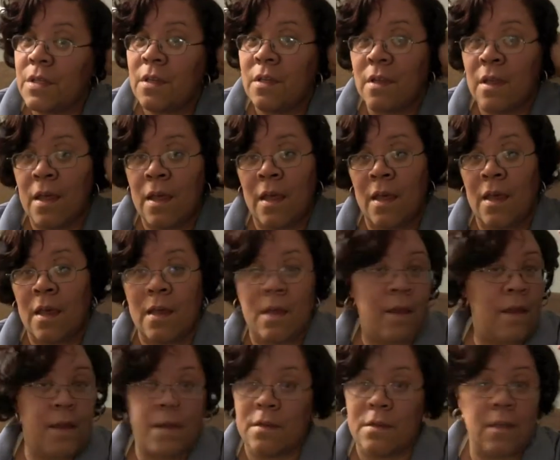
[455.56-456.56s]

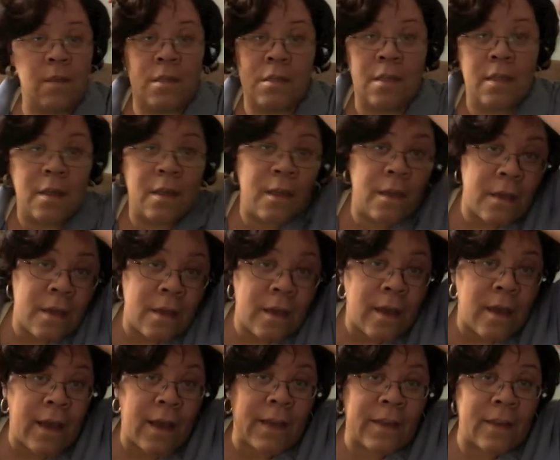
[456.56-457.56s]
and
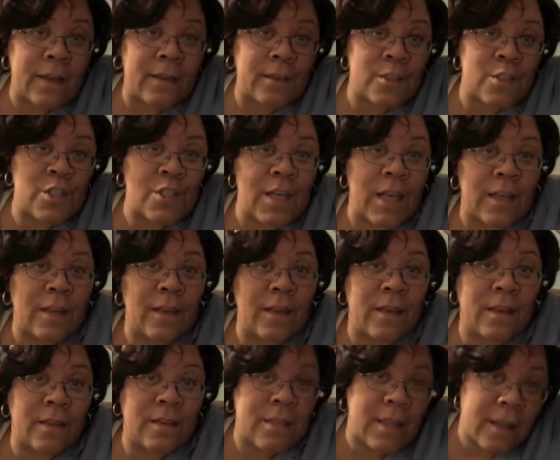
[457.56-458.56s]
I can shake
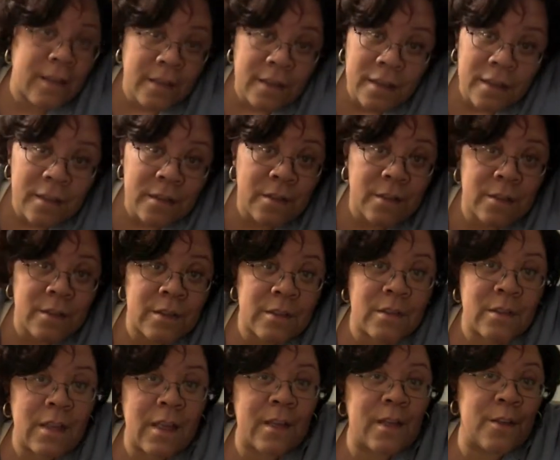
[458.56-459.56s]
it, and
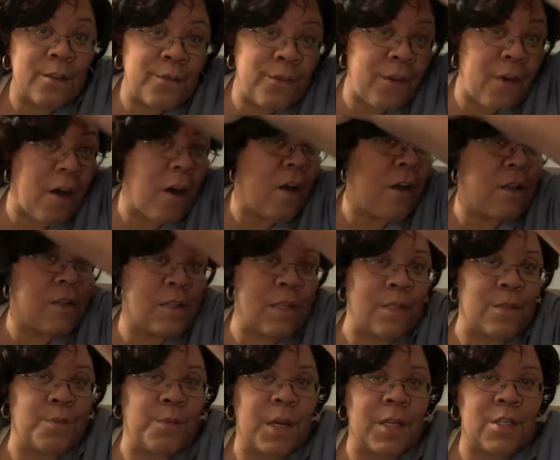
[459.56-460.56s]
it falls
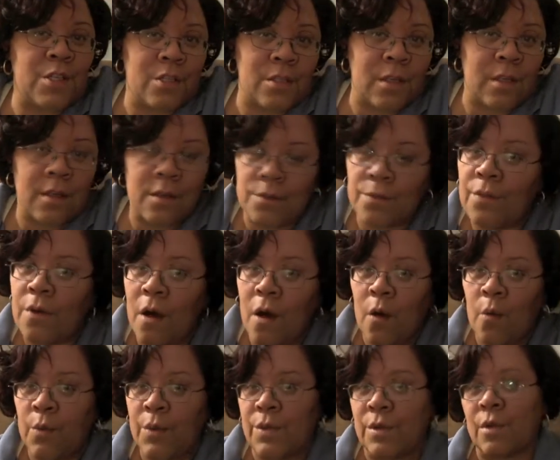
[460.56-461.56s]
as much as it can
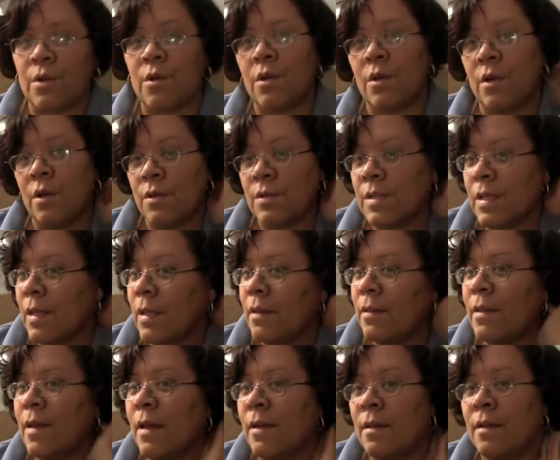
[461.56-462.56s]
fall with the curls in
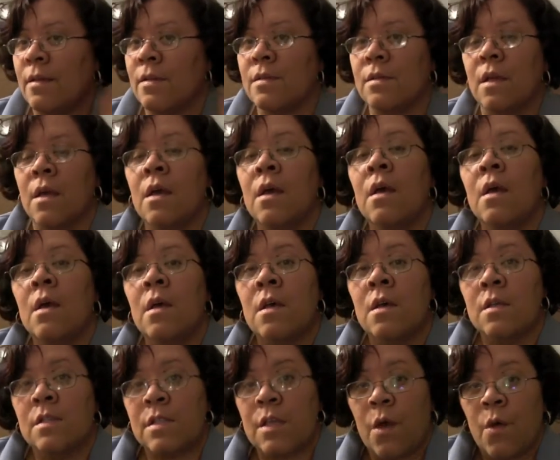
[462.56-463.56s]
it, that is.
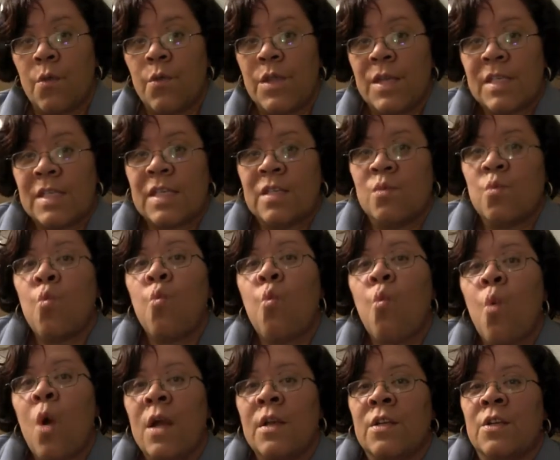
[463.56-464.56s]
So this is
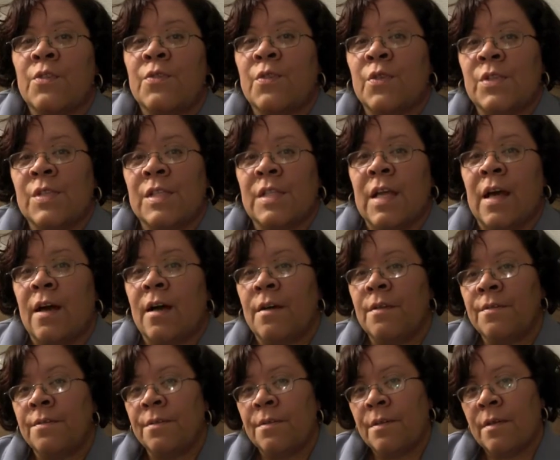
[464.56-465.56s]
wonderful
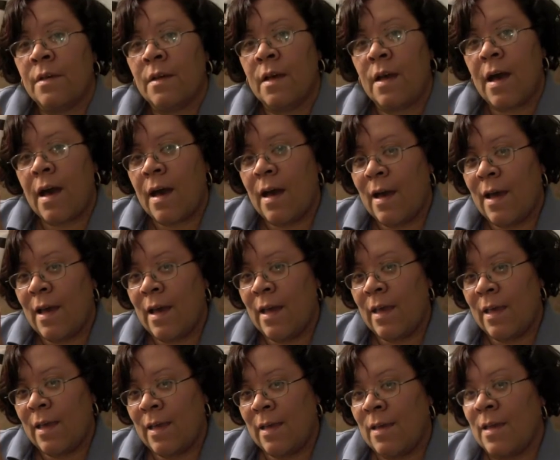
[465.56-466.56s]
stuff.
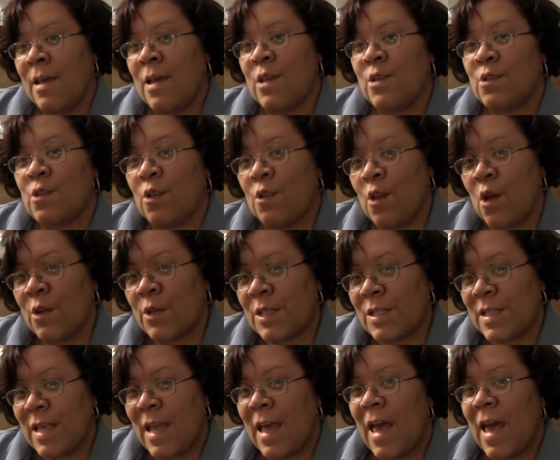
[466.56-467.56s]
So long as
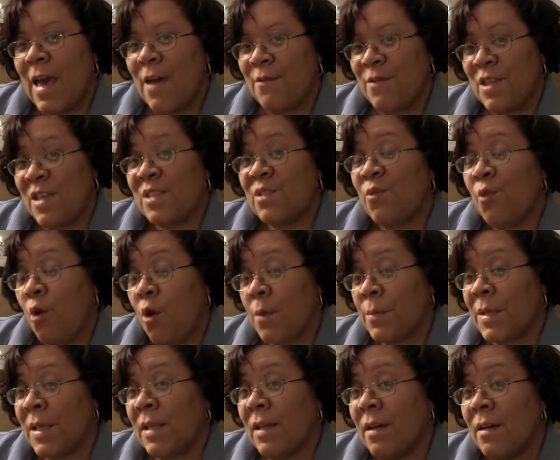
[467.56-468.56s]
they have this
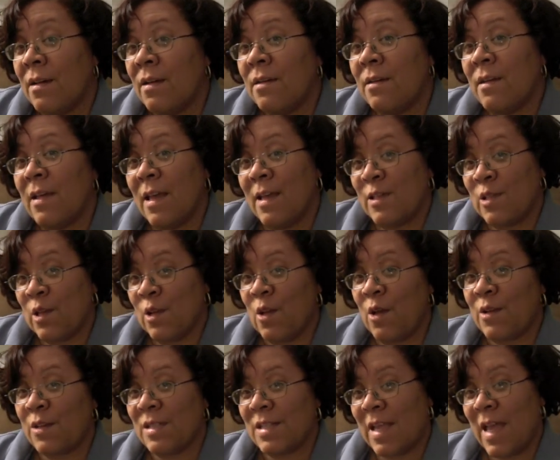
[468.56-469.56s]
formula and so
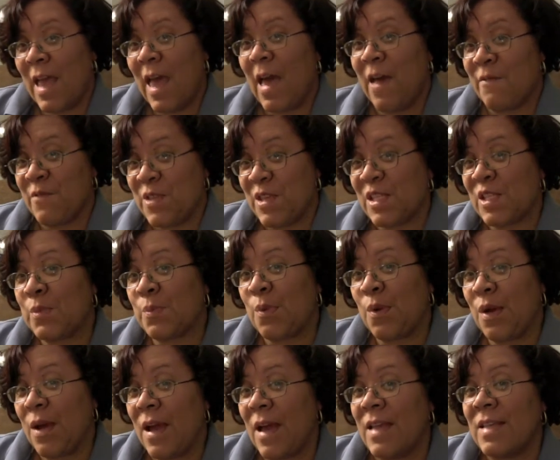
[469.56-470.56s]
long as they have this
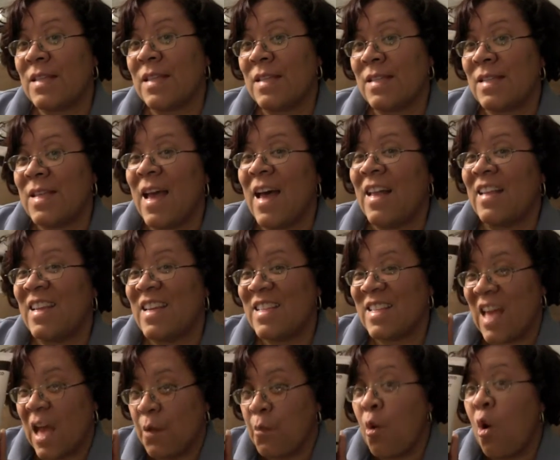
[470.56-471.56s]
price at Sally's,
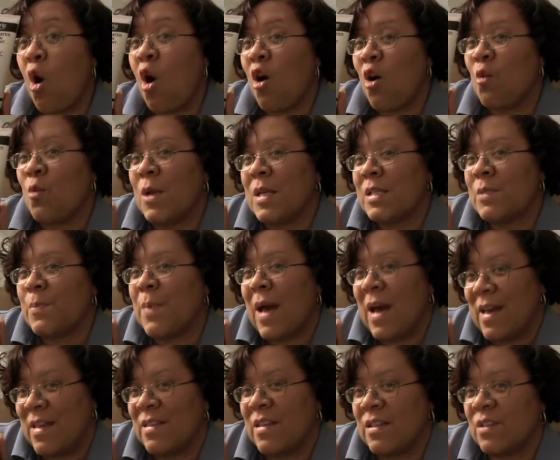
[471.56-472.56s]
I will always
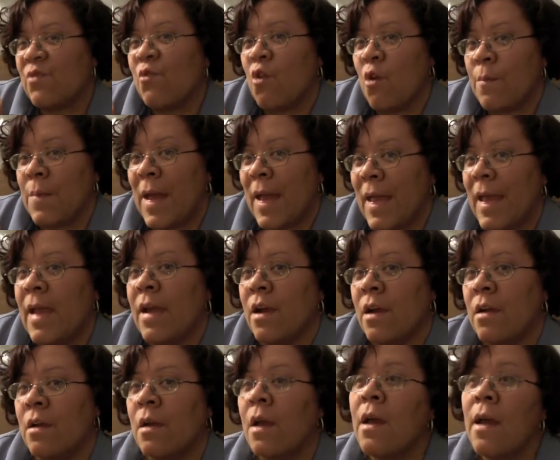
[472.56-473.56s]
buy this for my
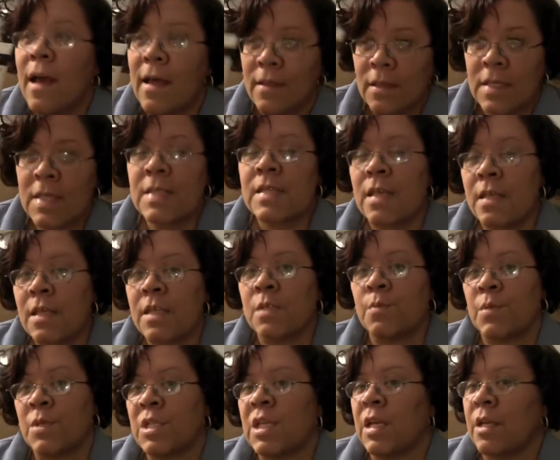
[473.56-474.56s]
hair, at least at this
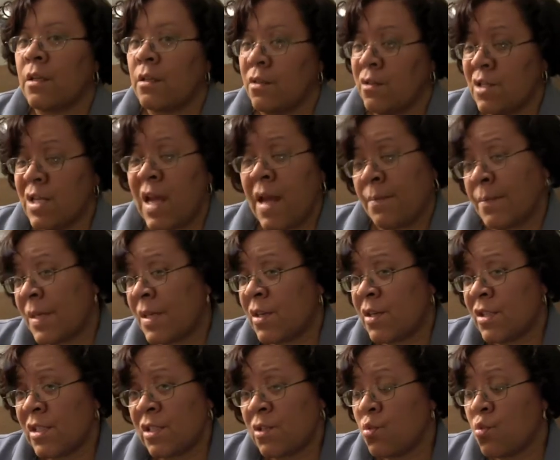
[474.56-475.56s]
particular time,
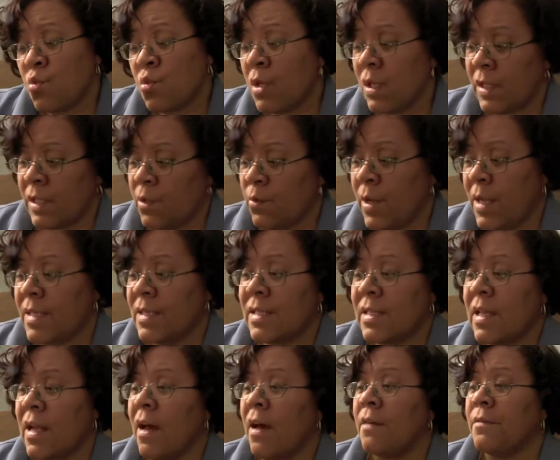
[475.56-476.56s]
because it's really great
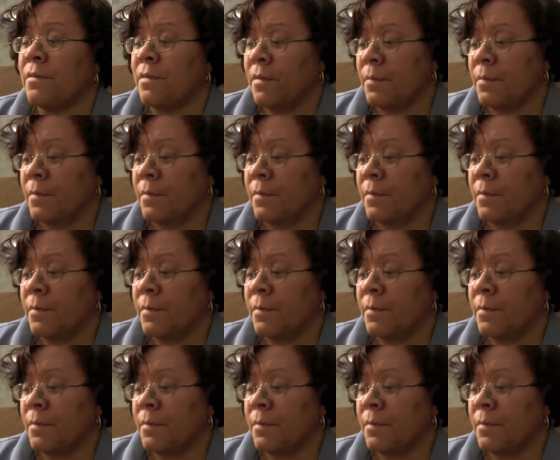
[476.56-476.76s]
stuff.